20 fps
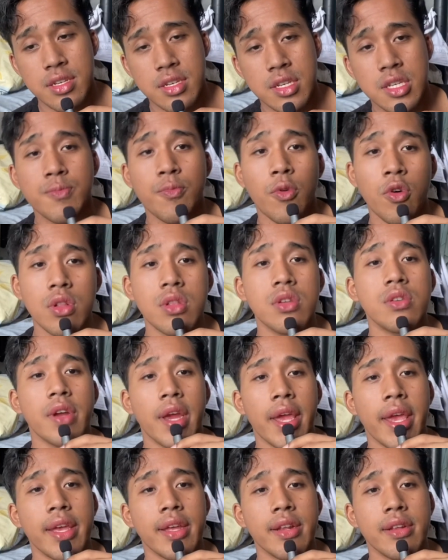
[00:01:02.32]
Spoiler
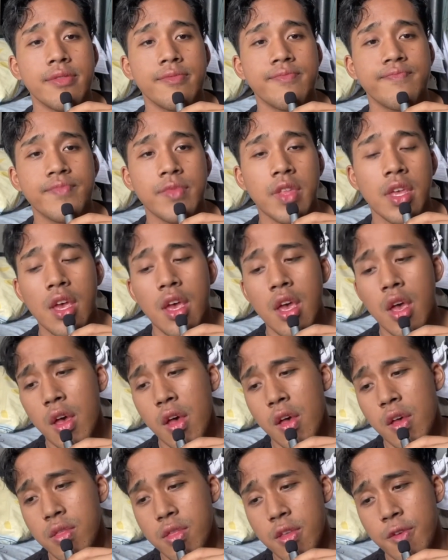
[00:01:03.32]
ahead.
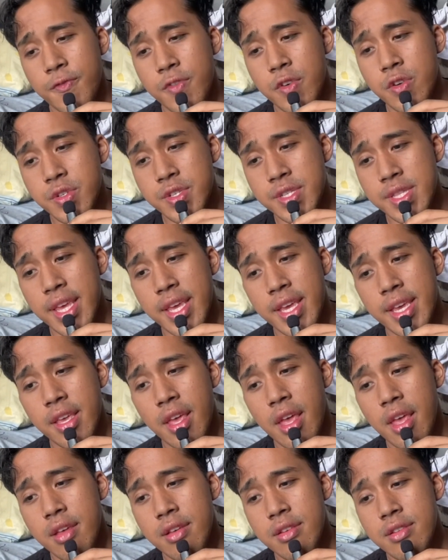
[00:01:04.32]
The first thing